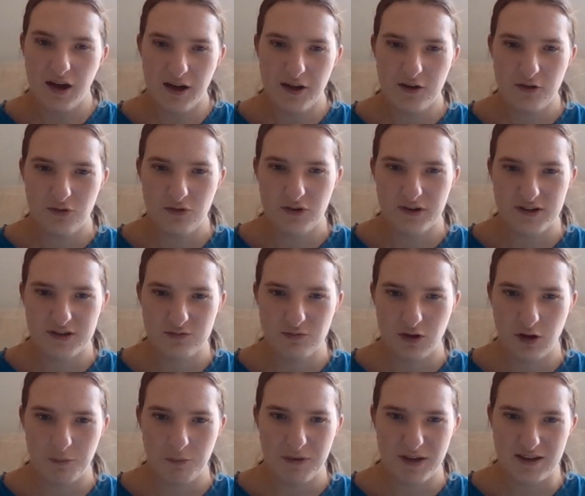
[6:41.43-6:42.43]
I of
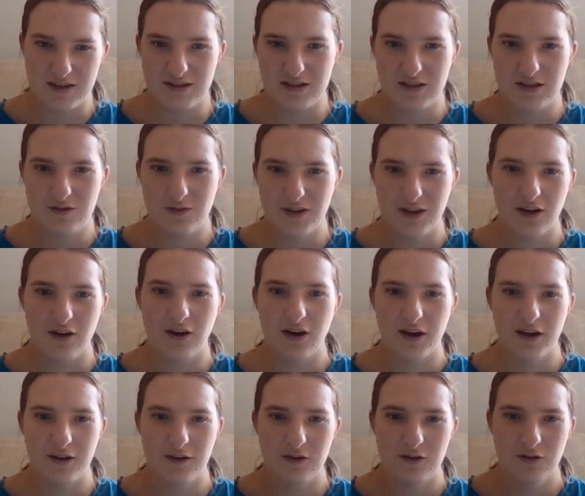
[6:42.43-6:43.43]
course will be continuing
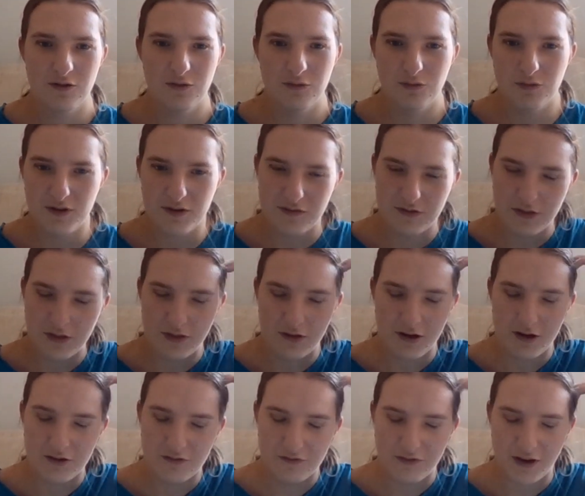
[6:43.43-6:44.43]
on with the
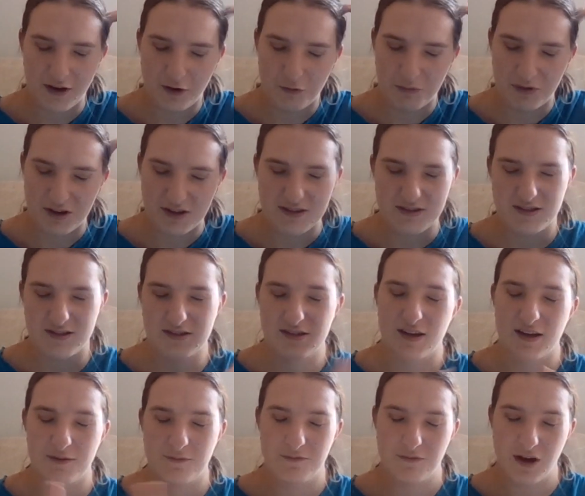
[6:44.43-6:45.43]
third and final book
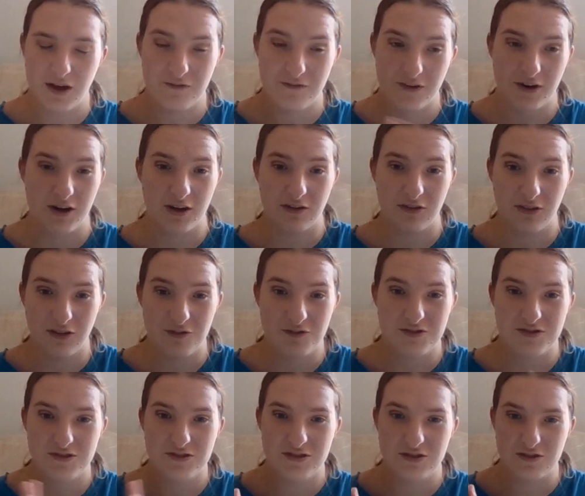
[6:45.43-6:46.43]
since I'm I'm very
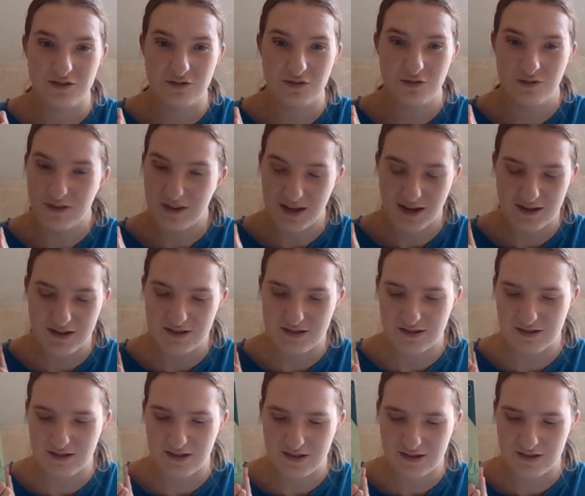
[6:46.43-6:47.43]
close to the
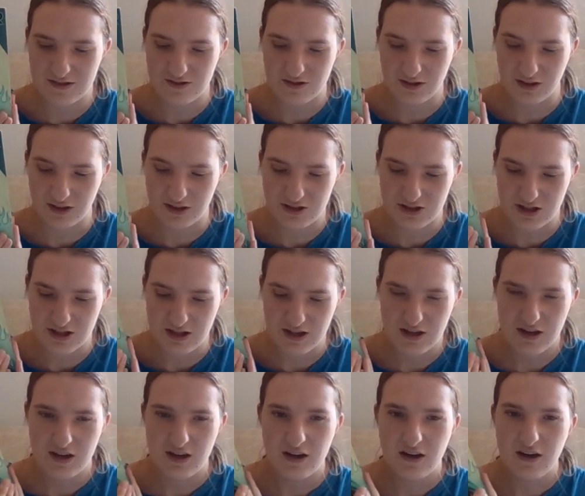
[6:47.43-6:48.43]
end since it is a
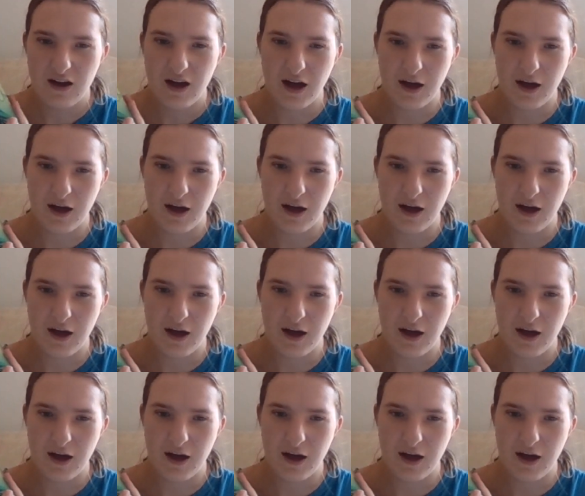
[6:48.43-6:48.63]
trilogy.